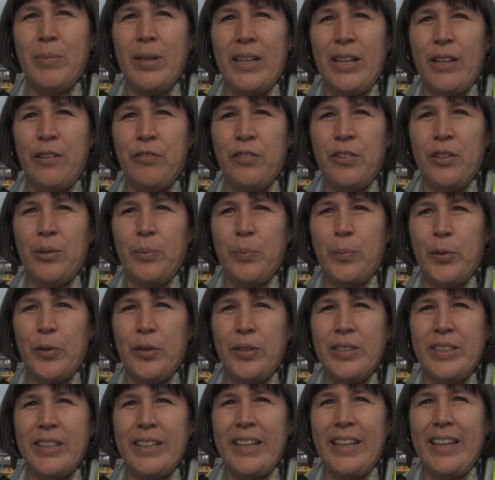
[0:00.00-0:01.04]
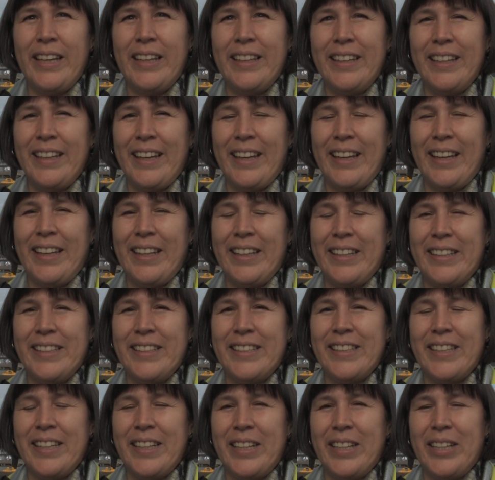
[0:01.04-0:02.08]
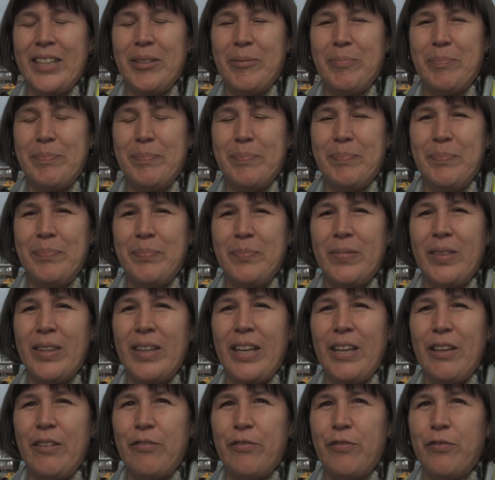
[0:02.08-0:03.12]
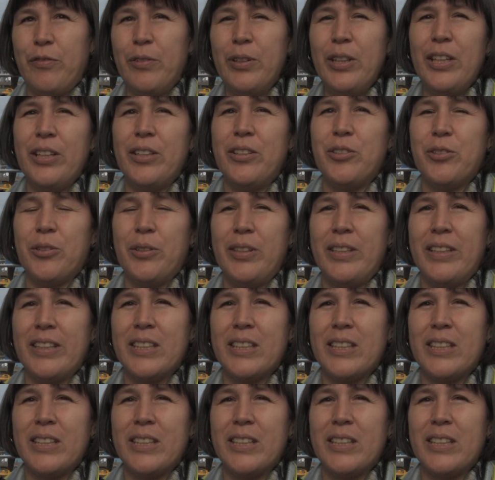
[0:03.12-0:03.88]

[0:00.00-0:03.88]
my nephew aboard today, and they've really enjoyed the